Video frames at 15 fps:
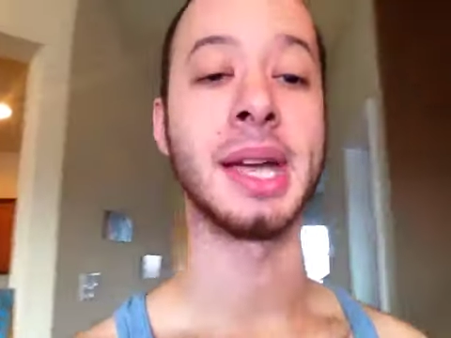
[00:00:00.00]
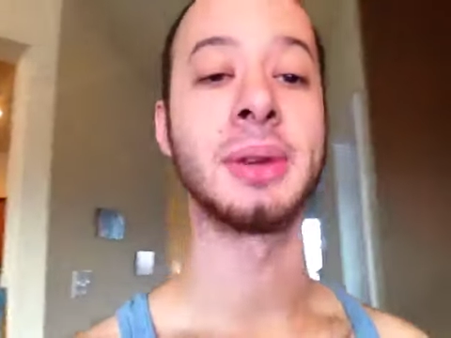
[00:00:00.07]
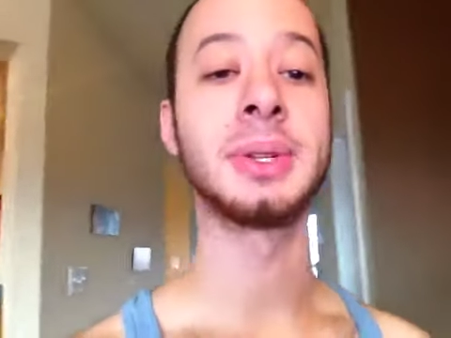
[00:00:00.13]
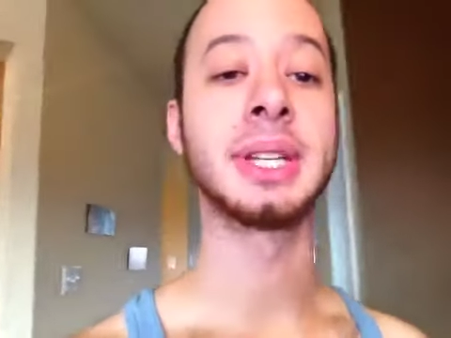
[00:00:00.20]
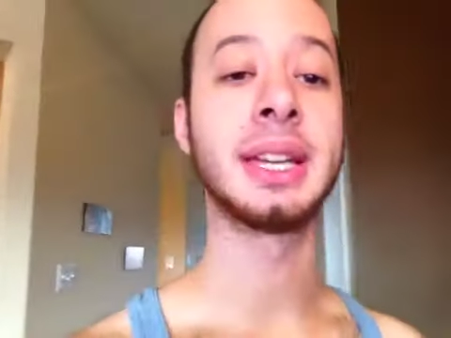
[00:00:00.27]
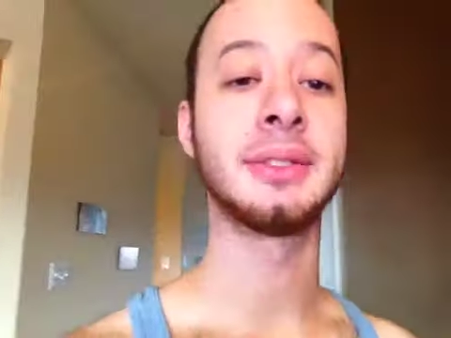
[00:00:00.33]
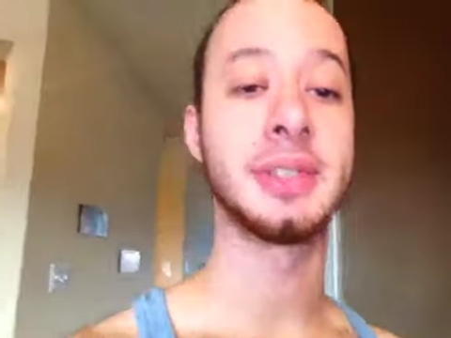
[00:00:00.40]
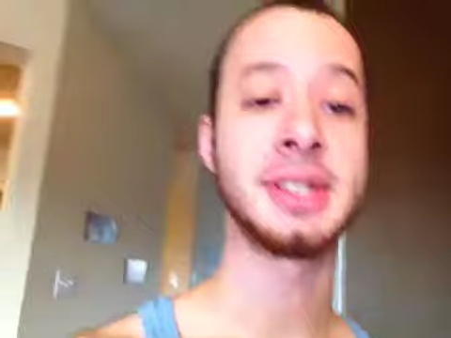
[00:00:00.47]
I
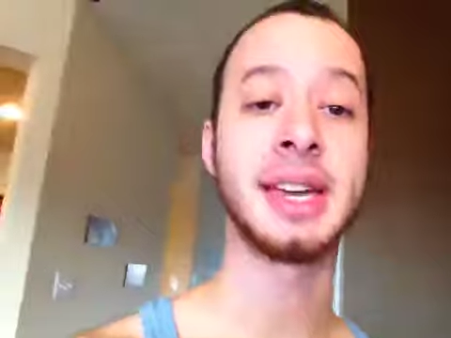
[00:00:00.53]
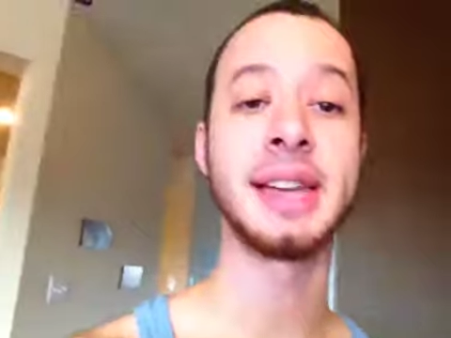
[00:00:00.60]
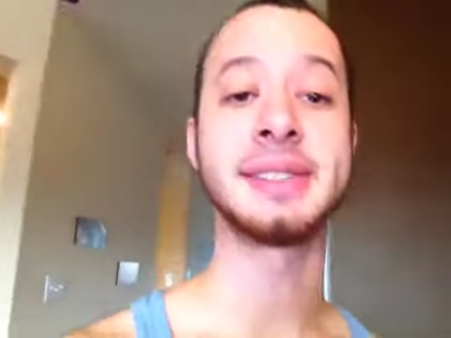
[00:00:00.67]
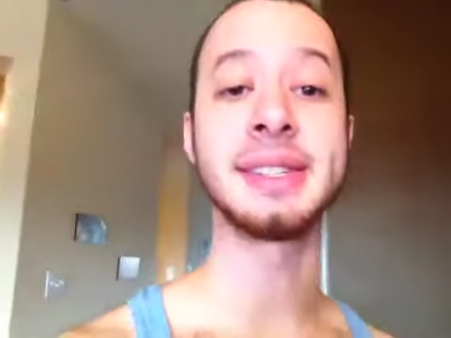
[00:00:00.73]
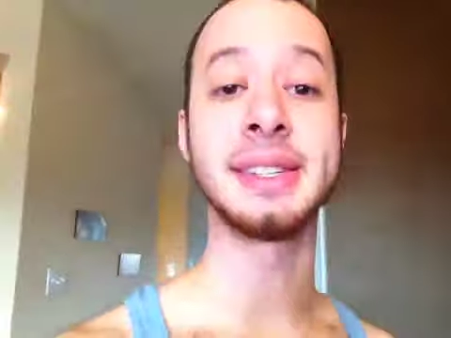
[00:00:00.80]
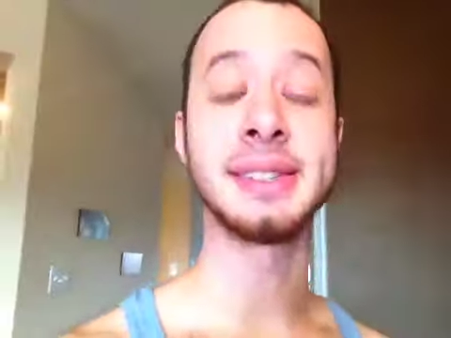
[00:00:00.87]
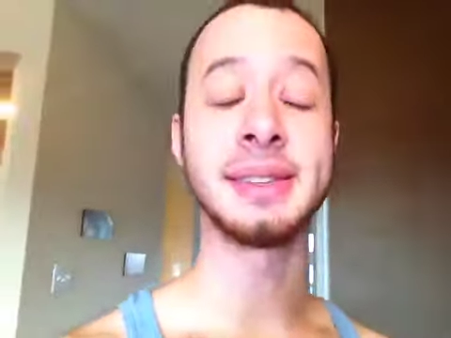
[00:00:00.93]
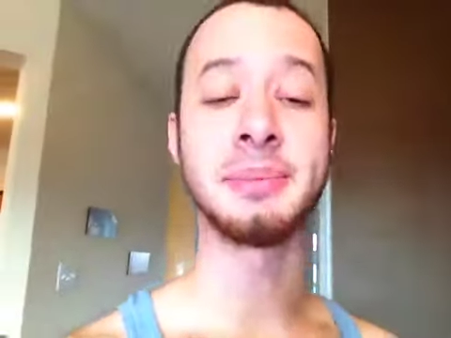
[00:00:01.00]
only
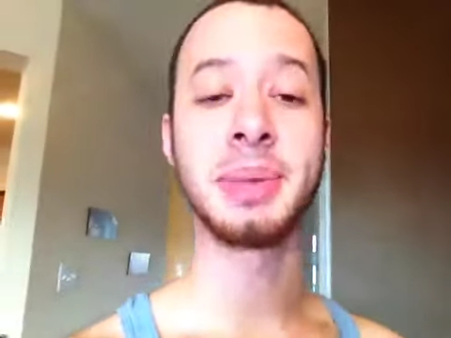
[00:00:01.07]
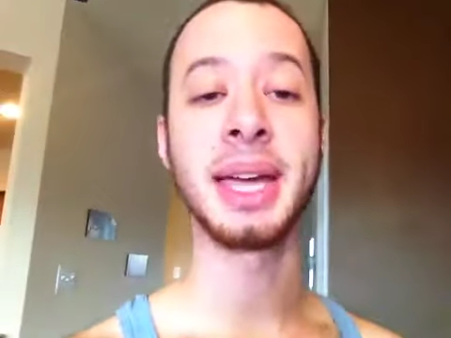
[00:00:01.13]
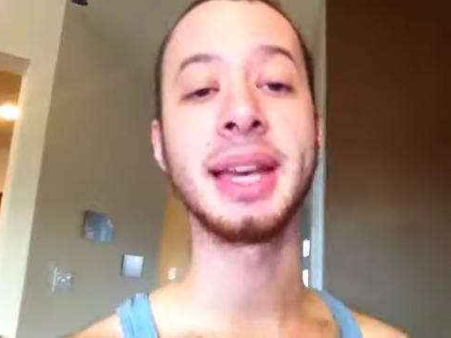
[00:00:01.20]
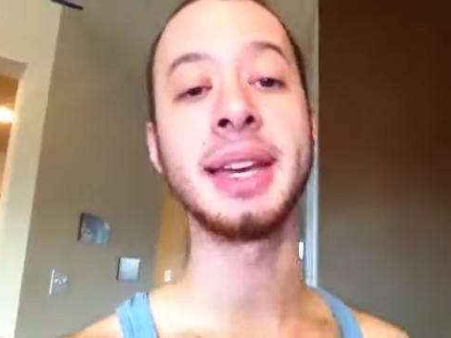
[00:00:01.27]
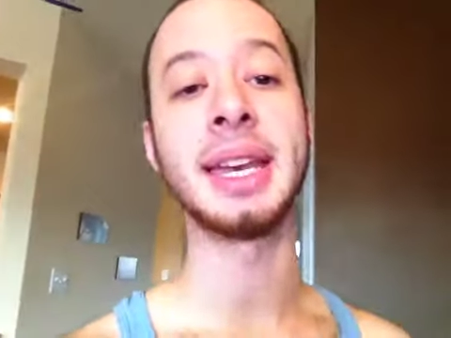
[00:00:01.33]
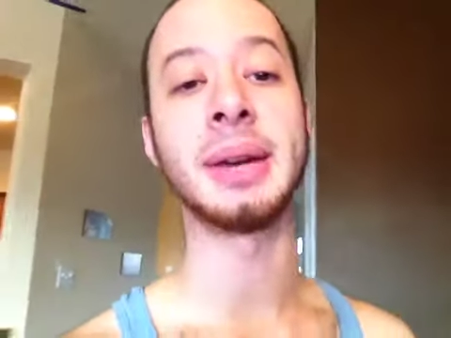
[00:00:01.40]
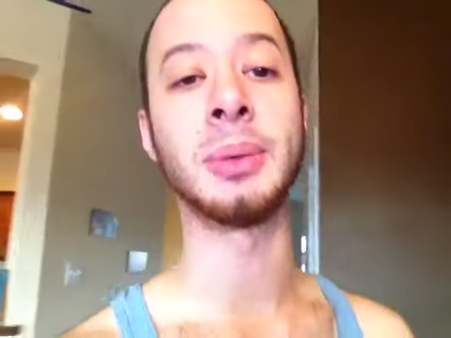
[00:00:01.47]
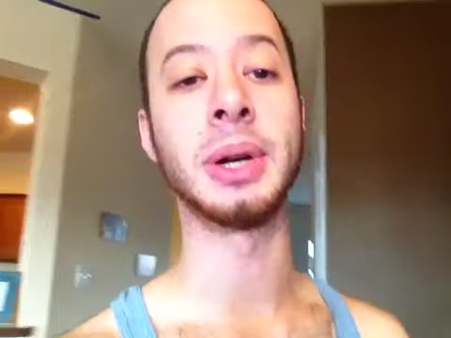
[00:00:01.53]
advertise Instant
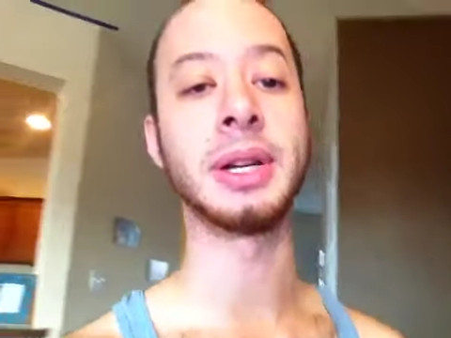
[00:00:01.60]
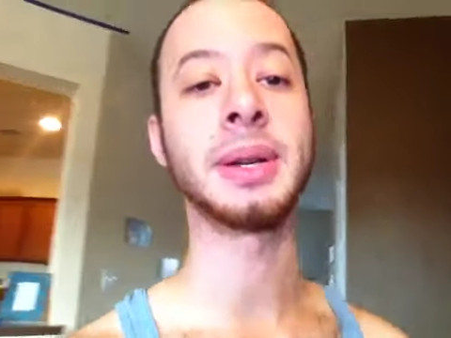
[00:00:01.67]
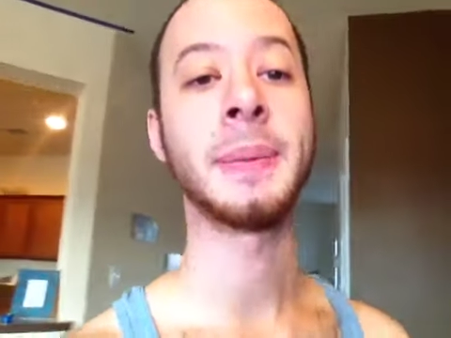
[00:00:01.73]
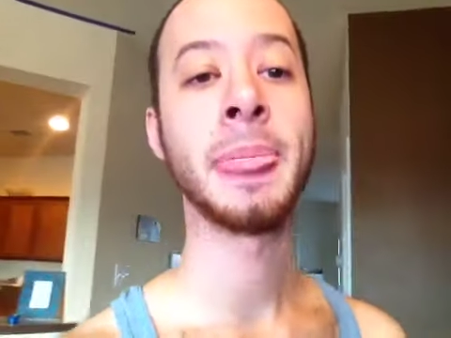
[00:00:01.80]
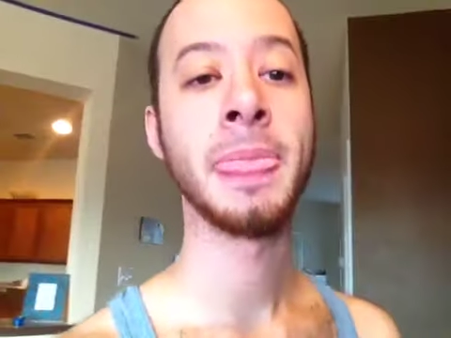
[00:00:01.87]
Payday Network.